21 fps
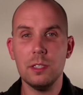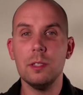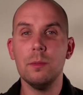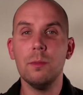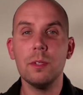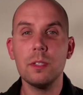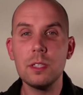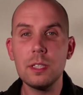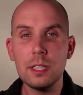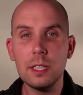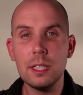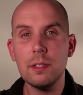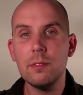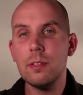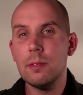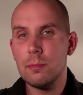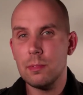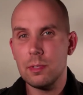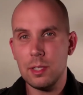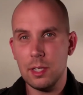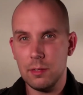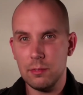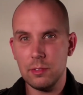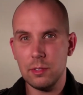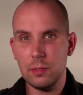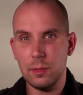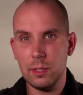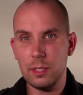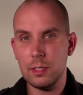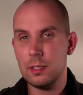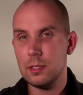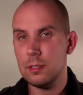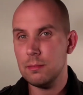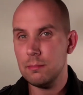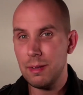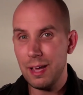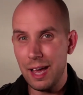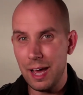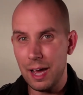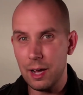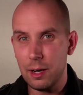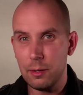He wants to give himself to us.
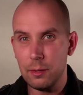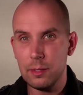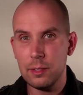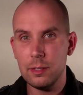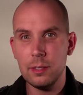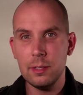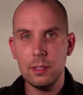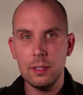How?